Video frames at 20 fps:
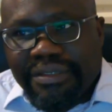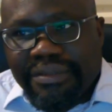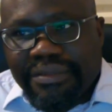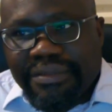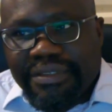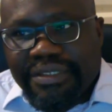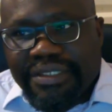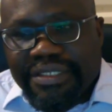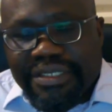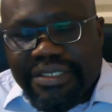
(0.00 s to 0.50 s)

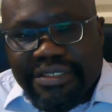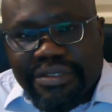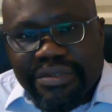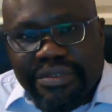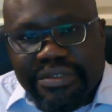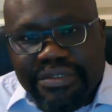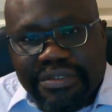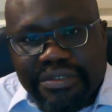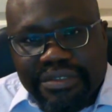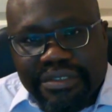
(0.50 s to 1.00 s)
it has
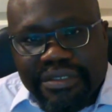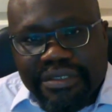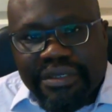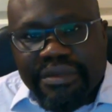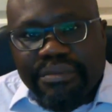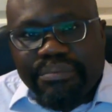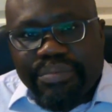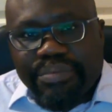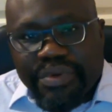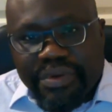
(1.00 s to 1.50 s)
caused
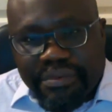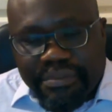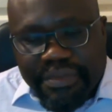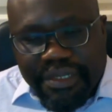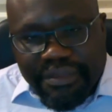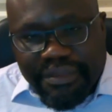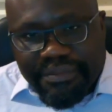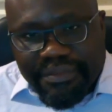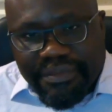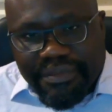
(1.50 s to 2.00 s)

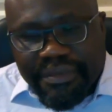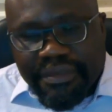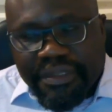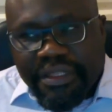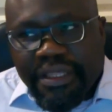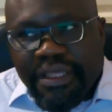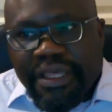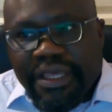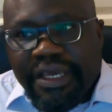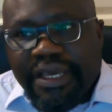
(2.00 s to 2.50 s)
problems.
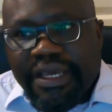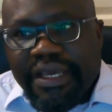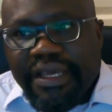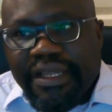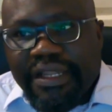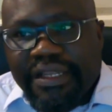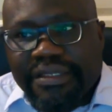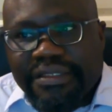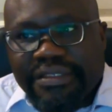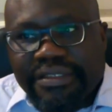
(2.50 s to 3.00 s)

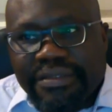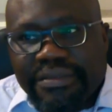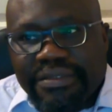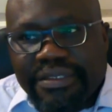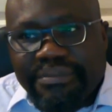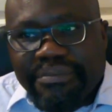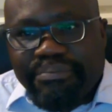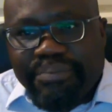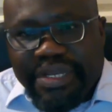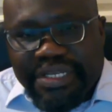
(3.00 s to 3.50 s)
And
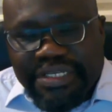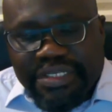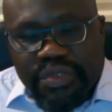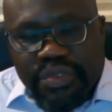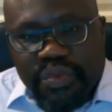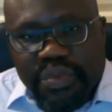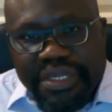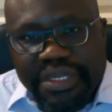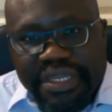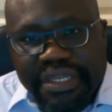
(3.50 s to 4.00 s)
so the
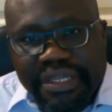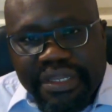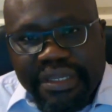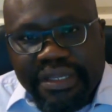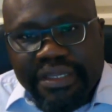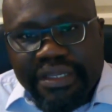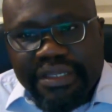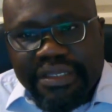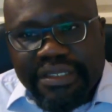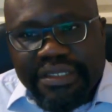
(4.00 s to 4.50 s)
best way
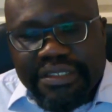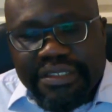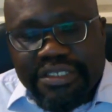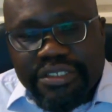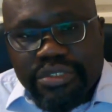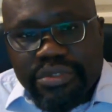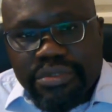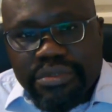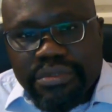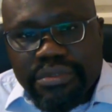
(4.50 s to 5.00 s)

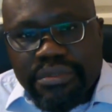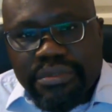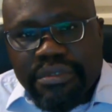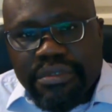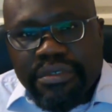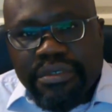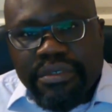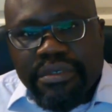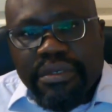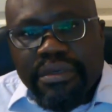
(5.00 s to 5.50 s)
is to
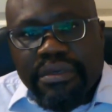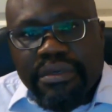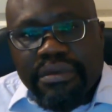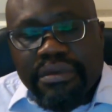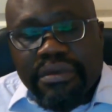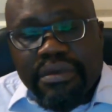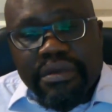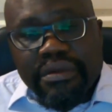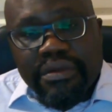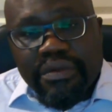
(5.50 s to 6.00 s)

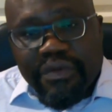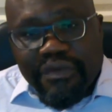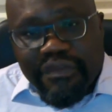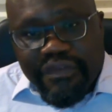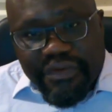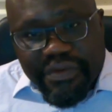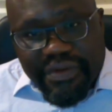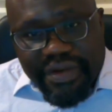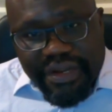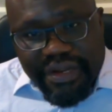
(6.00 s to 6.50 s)
go
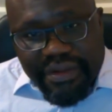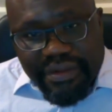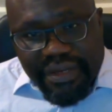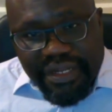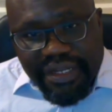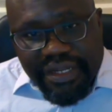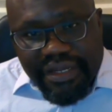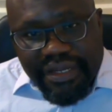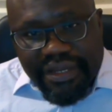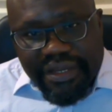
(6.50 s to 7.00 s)
for
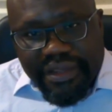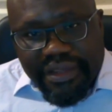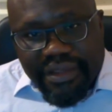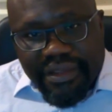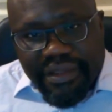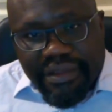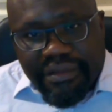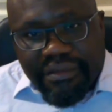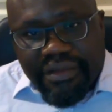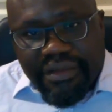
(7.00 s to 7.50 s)
regular
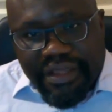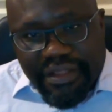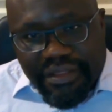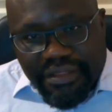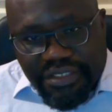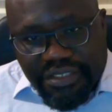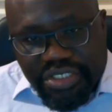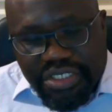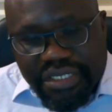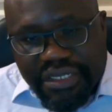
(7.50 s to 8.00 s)

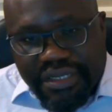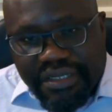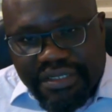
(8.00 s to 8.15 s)
health